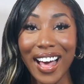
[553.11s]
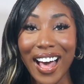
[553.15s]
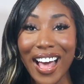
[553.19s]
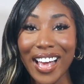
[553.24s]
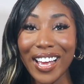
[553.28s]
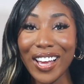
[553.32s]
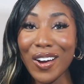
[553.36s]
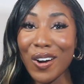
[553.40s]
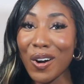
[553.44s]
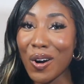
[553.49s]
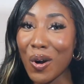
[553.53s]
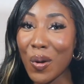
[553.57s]

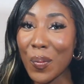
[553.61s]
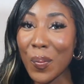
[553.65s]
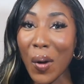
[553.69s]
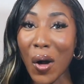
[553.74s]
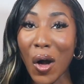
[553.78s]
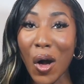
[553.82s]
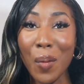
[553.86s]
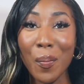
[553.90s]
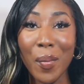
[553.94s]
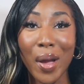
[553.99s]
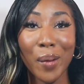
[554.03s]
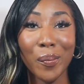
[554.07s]
I hope
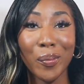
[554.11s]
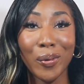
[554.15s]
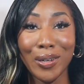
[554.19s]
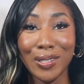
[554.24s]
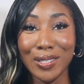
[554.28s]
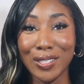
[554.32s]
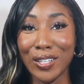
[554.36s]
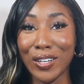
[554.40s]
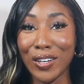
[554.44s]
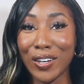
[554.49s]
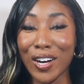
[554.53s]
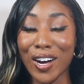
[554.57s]
all my
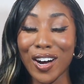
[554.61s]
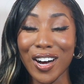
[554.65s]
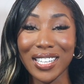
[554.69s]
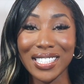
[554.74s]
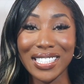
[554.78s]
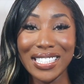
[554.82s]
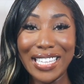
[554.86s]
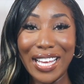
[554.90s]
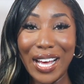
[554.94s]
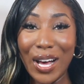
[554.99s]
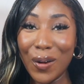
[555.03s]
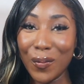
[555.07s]
pros and
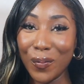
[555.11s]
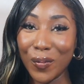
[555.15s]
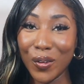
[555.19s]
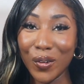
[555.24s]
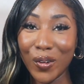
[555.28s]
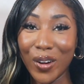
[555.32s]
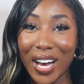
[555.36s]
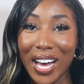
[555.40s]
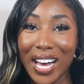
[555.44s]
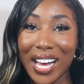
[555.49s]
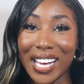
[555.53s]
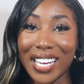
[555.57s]
cons help you
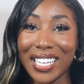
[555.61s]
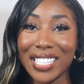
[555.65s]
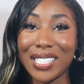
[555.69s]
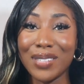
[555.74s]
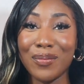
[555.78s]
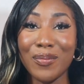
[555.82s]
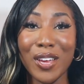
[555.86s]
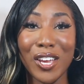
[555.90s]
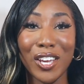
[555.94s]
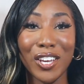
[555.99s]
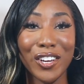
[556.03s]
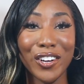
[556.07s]
guys
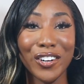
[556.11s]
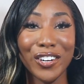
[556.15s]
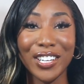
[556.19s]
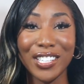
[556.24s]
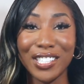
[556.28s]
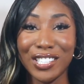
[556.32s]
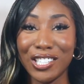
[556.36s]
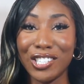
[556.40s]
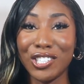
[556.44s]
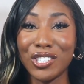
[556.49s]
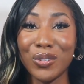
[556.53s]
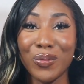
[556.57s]
make your
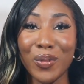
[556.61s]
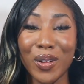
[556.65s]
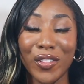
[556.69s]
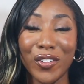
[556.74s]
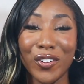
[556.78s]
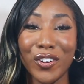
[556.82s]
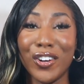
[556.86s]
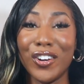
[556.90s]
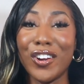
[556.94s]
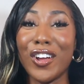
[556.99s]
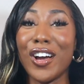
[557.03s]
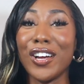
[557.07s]
decision
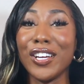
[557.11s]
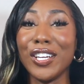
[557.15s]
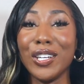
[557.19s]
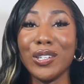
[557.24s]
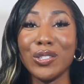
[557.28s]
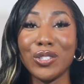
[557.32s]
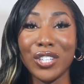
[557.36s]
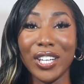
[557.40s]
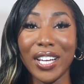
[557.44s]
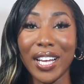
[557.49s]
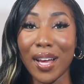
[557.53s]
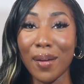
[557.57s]
whether or not you
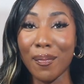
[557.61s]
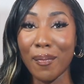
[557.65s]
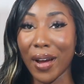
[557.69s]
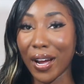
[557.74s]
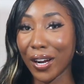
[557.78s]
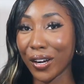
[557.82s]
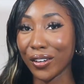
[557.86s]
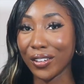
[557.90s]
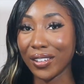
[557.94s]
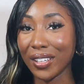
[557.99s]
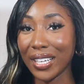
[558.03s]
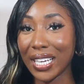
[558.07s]
should get
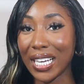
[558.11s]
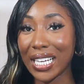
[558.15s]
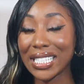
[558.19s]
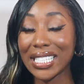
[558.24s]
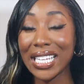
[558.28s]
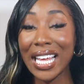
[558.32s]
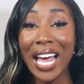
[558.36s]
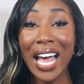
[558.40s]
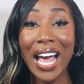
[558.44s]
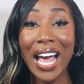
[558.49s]
microlinks.